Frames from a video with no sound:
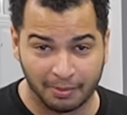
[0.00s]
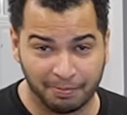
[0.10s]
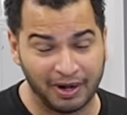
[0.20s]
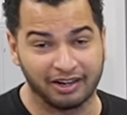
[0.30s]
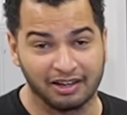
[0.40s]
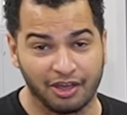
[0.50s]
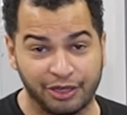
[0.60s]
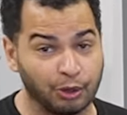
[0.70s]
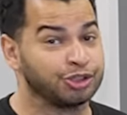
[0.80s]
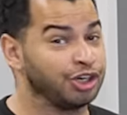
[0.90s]
but
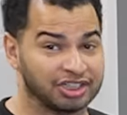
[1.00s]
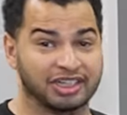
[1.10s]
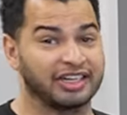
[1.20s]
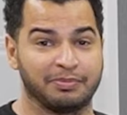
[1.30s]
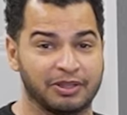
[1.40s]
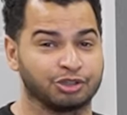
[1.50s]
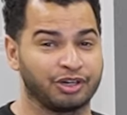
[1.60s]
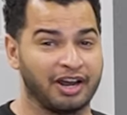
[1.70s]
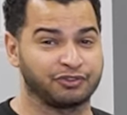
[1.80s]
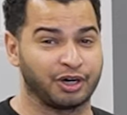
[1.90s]
they were just going to give me the
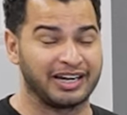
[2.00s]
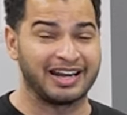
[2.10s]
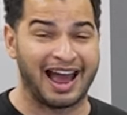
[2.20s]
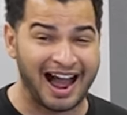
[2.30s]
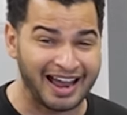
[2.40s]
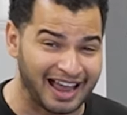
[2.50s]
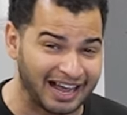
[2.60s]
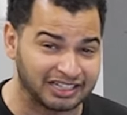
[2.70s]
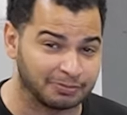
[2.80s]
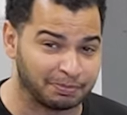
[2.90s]
drivetrain, and I
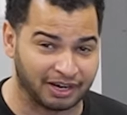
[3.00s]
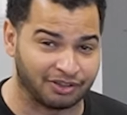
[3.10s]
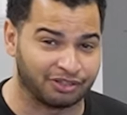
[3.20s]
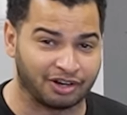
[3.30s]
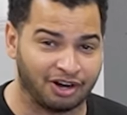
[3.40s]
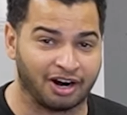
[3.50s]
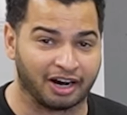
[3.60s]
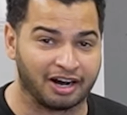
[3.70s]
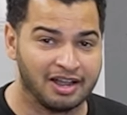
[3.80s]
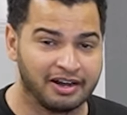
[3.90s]
had to pick the
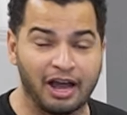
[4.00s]
car.